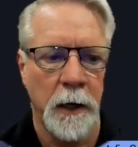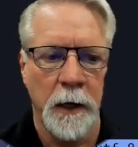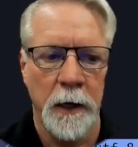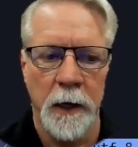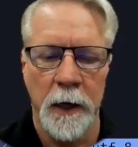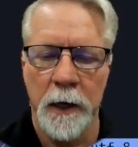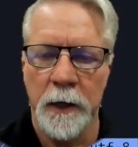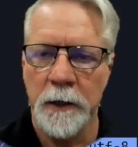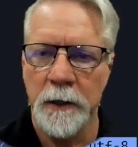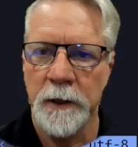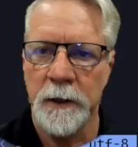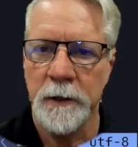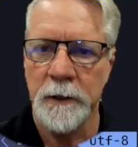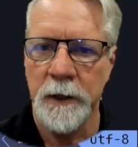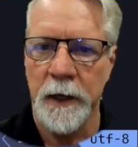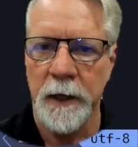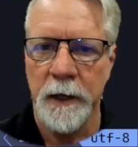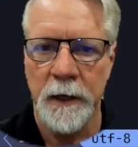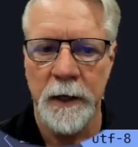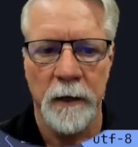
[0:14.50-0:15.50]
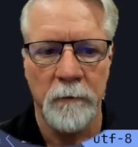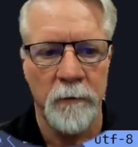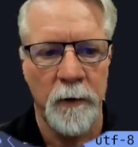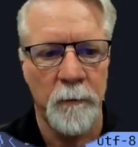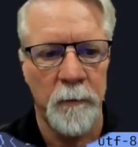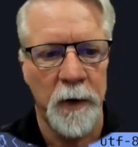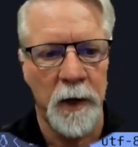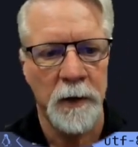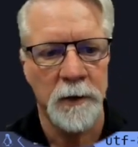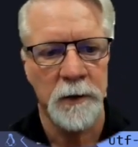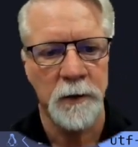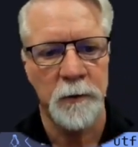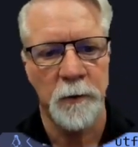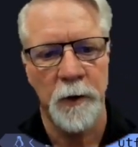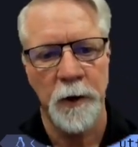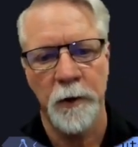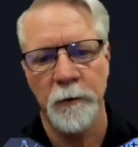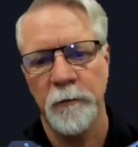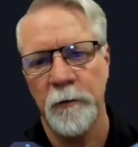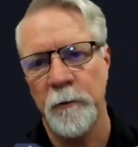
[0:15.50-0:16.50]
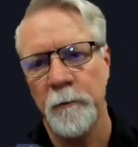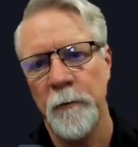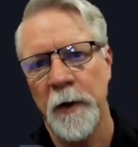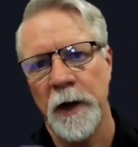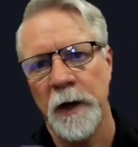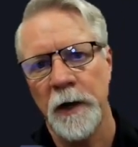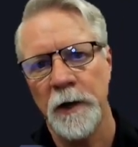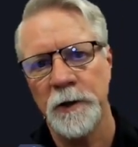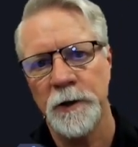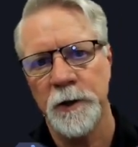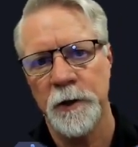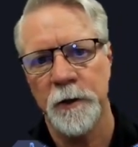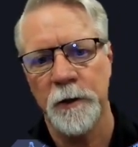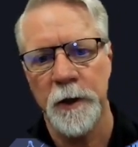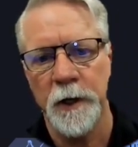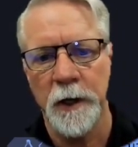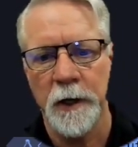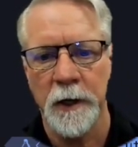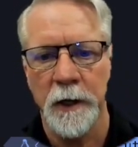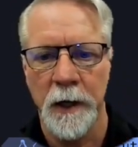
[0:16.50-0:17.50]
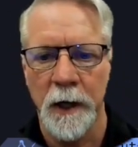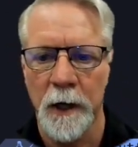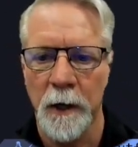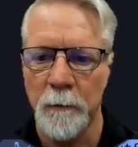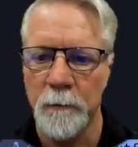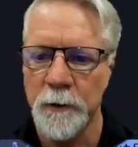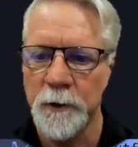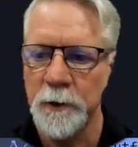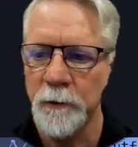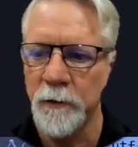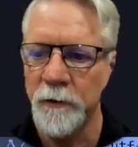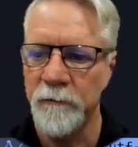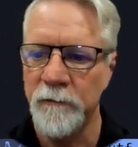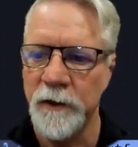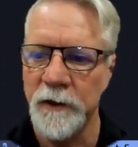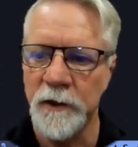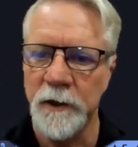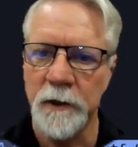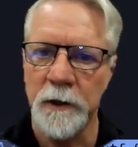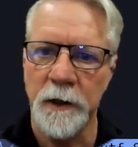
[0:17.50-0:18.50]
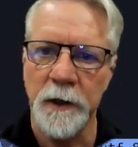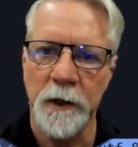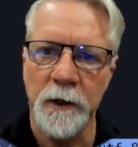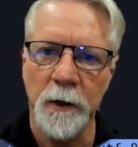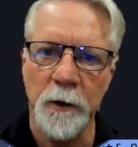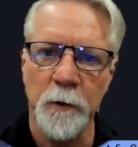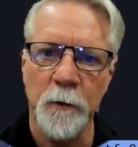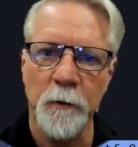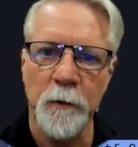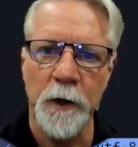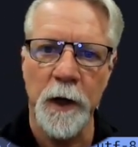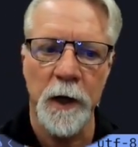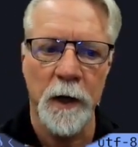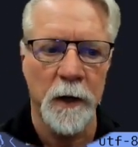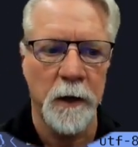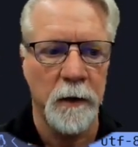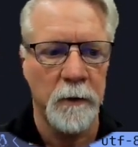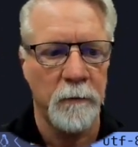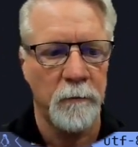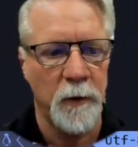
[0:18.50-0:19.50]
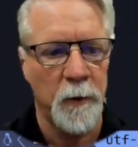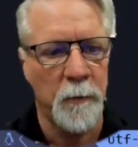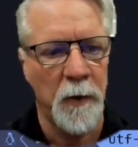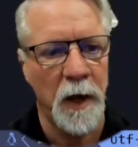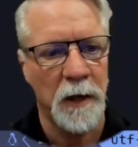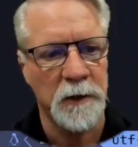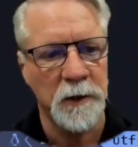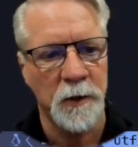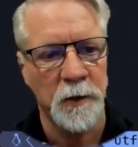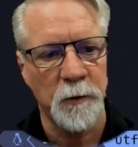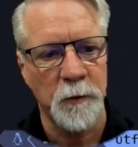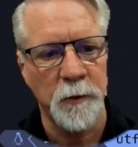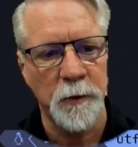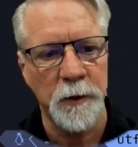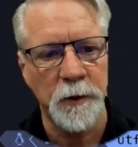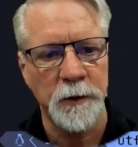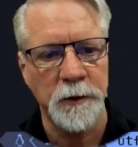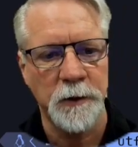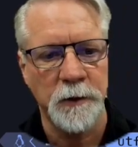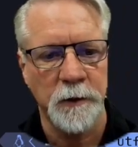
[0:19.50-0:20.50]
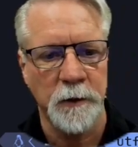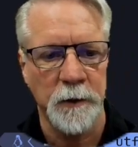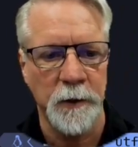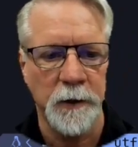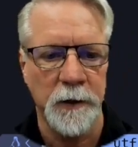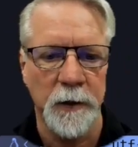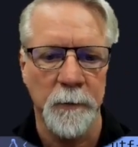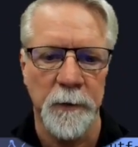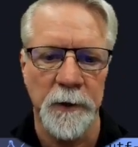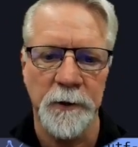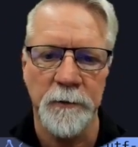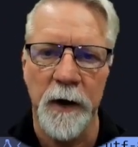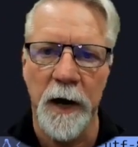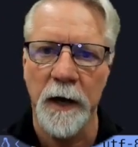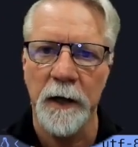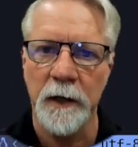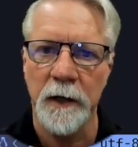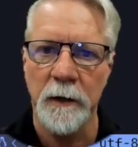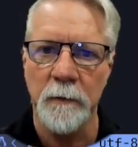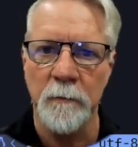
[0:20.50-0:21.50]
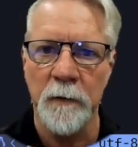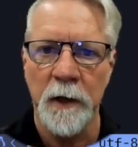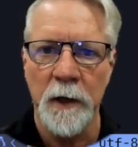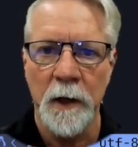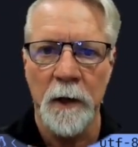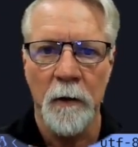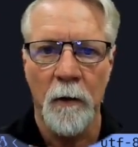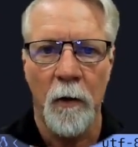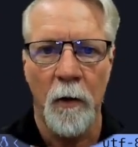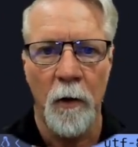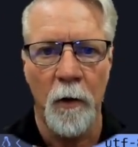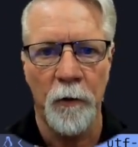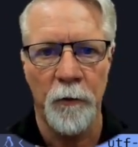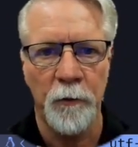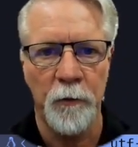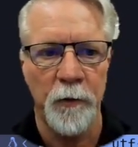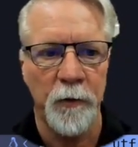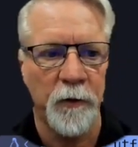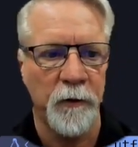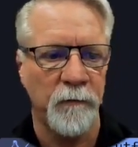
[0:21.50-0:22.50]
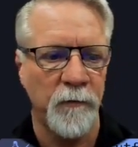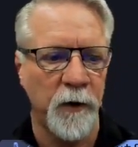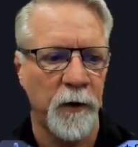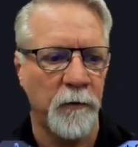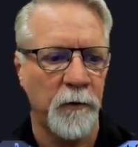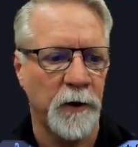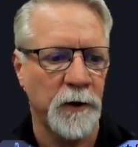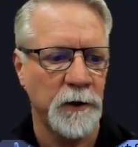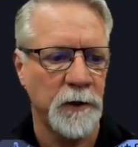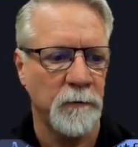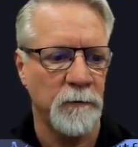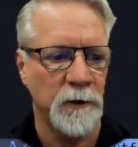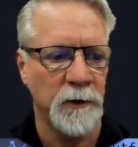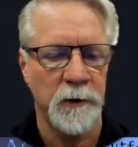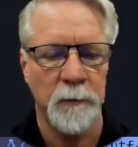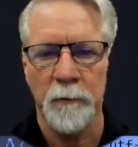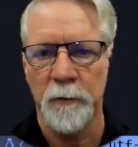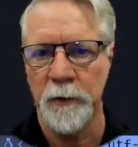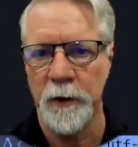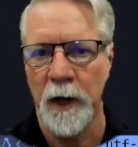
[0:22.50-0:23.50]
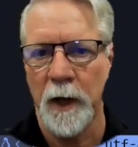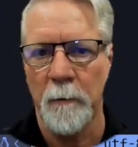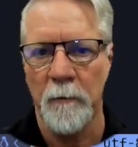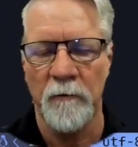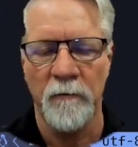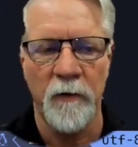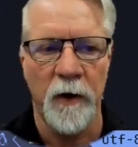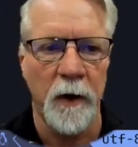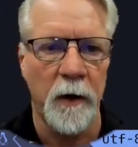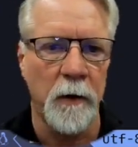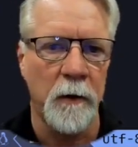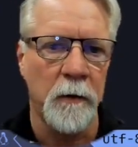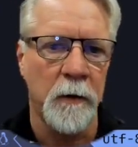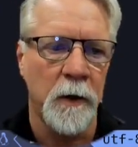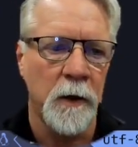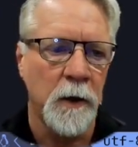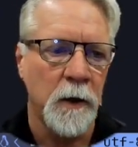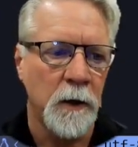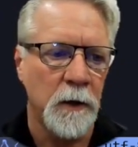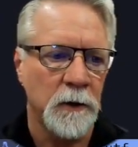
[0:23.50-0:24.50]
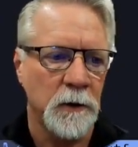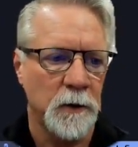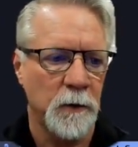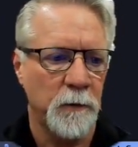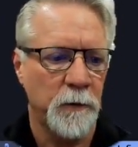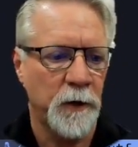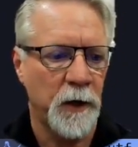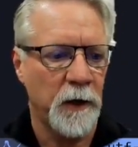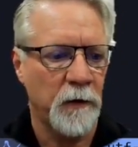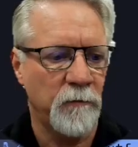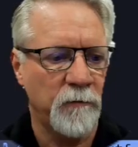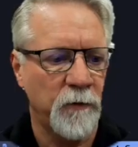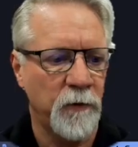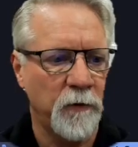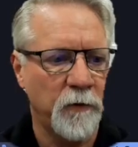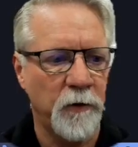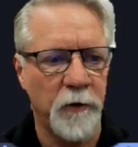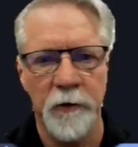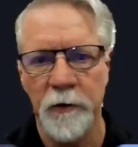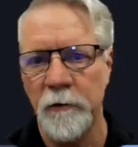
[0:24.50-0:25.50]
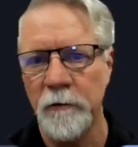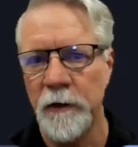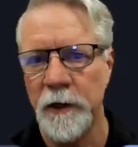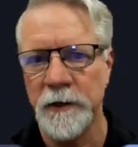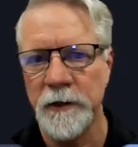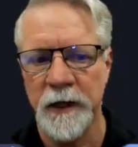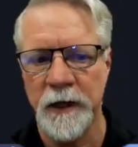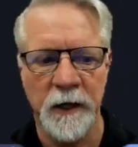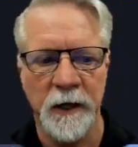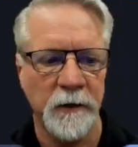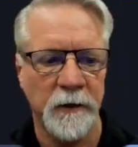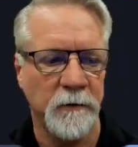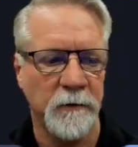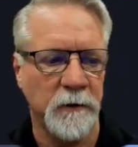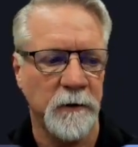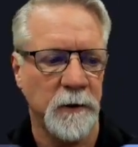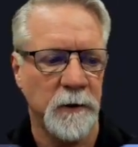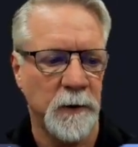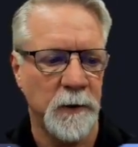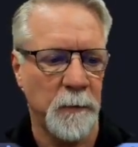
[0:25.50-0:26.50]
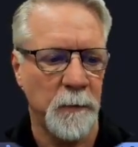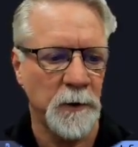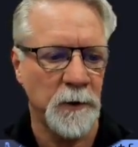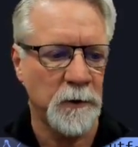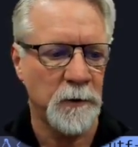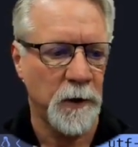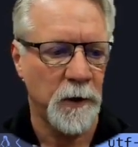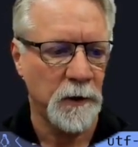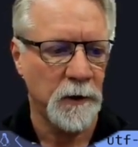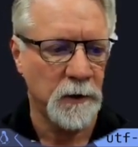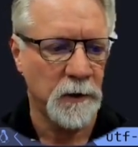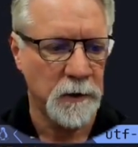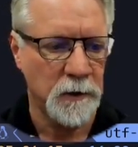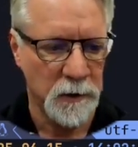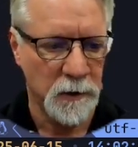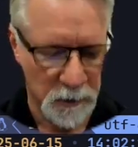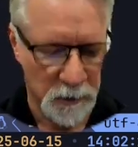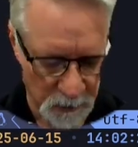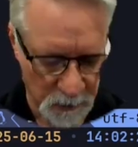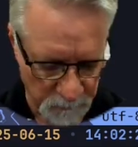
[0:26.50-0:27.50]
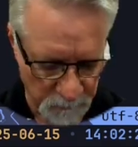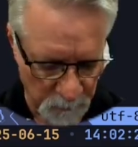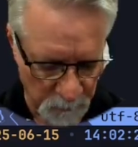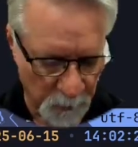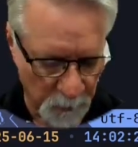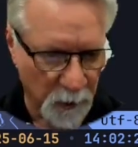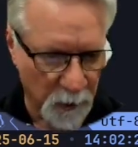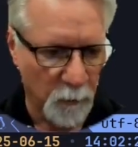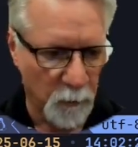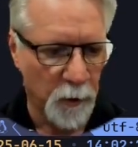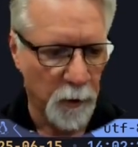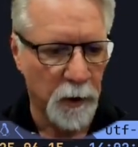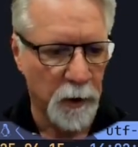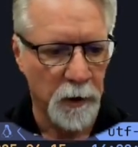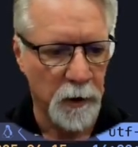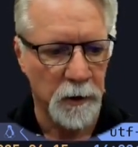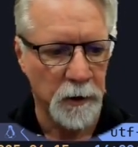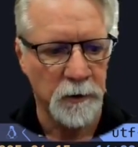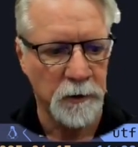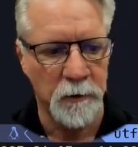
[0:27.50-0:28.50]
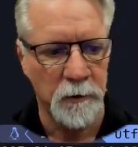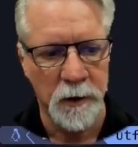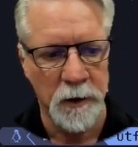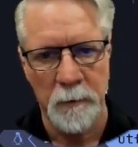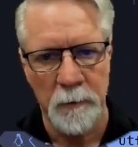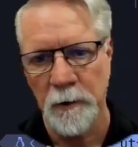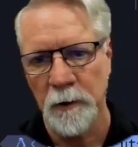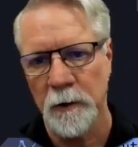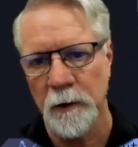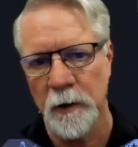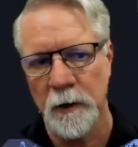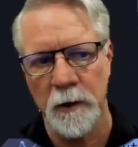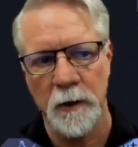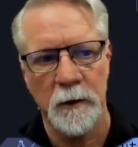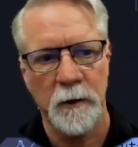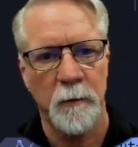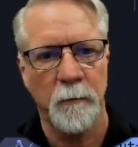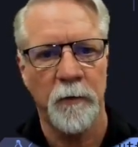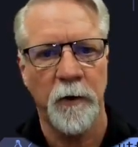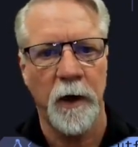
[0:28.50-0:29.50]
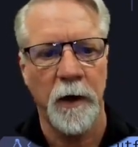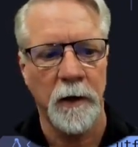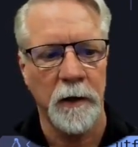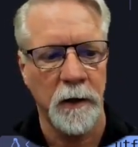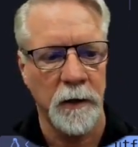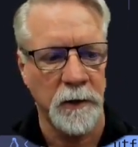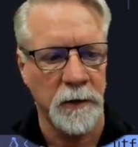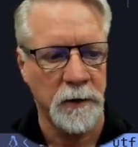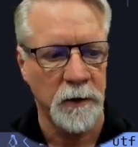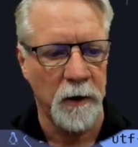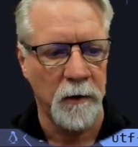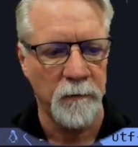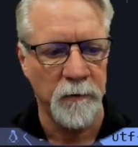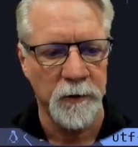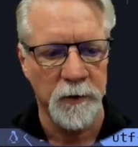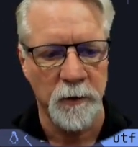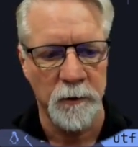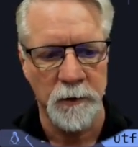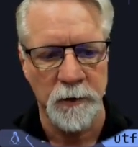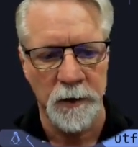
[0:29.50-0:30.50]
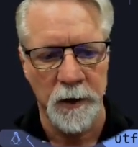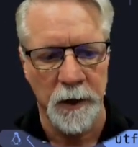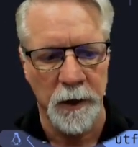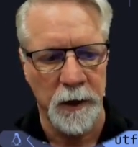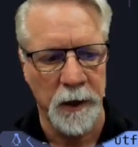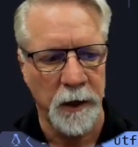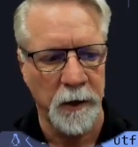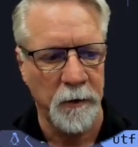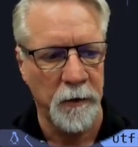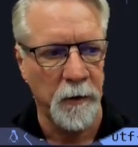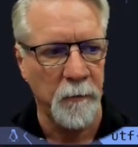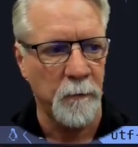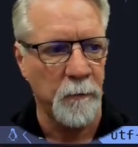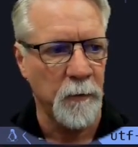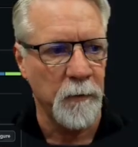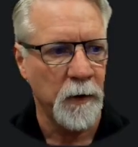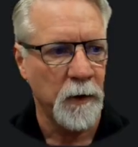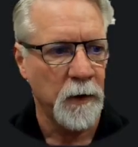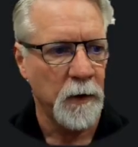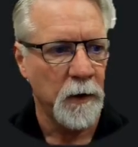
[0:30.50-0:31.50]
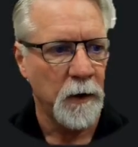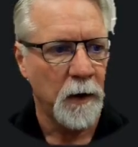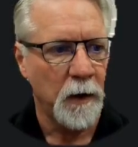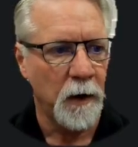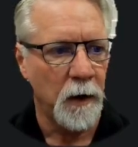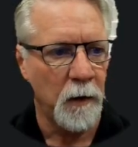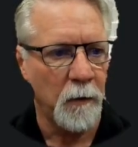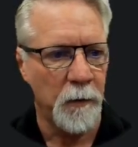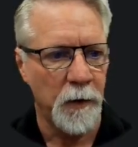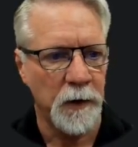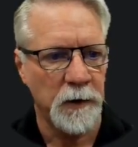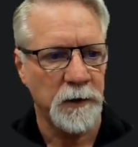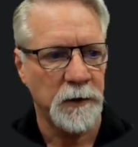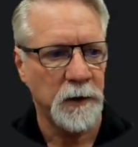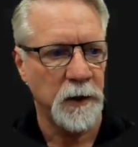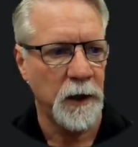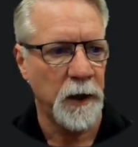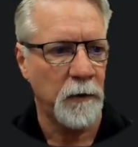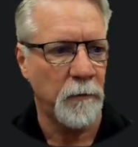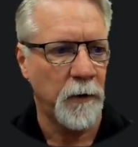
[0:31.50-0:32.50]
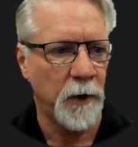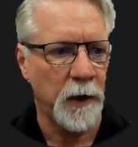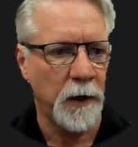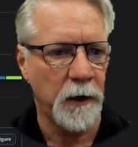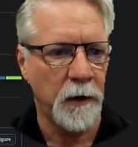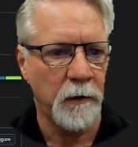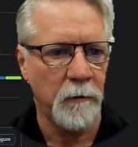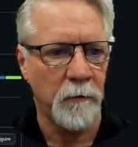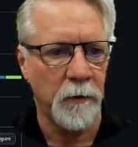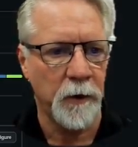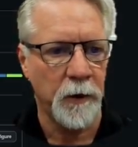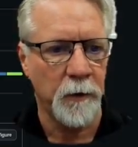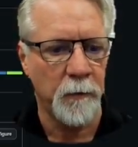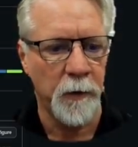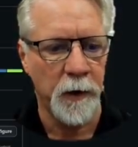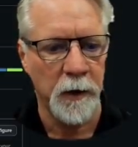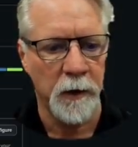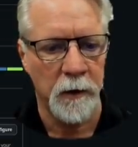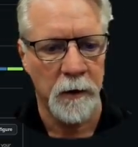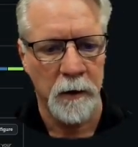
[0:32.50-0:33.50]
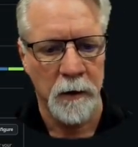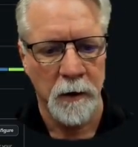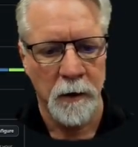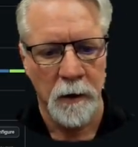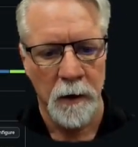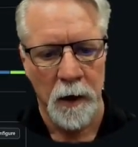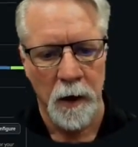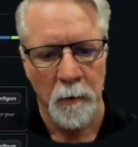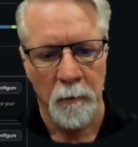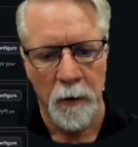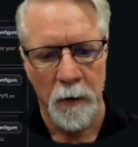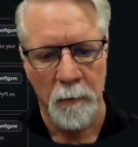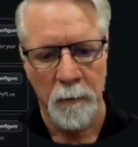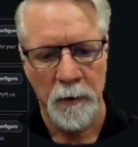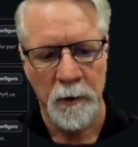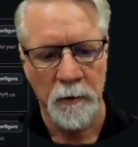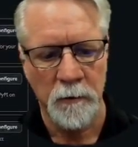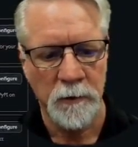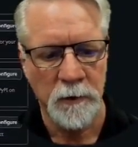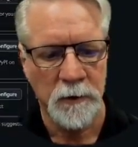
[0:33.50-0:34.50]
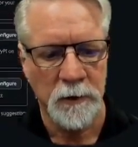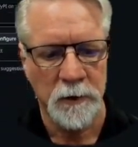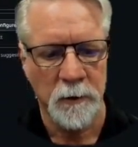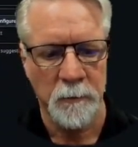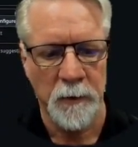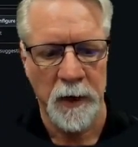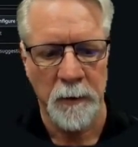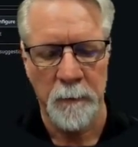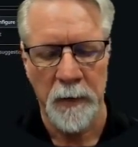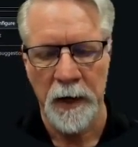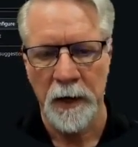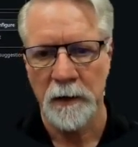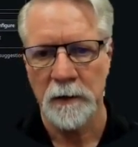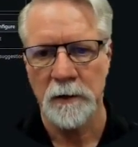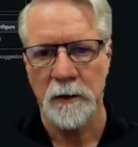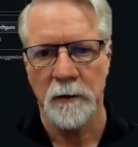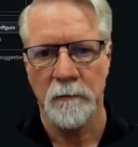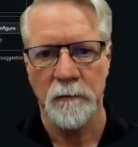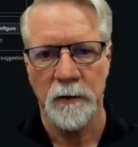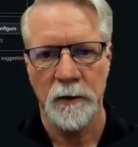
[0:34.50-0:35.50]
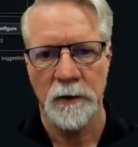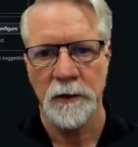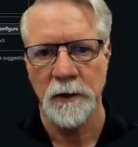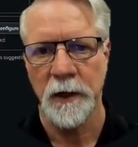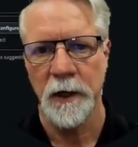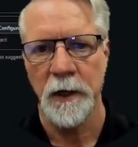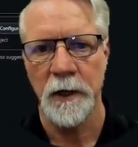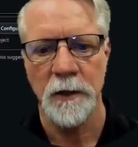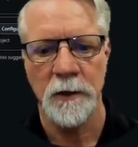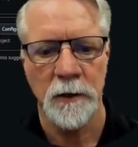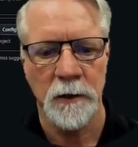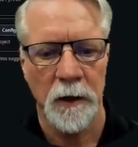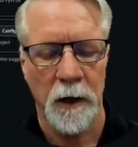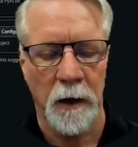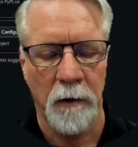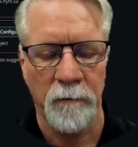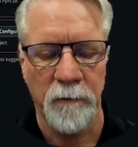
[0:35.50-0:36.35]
It is a Git repository group manager. It helps you efficiently clone in repositories and delete them and track them all through a configuration of a simple YAML file. So without further ado, let's get into some demonstrations and stuff that we're going to work on. So the product itself is hosted at GitHub. We can see that right here really quick. And we're going to be using some commands off this page.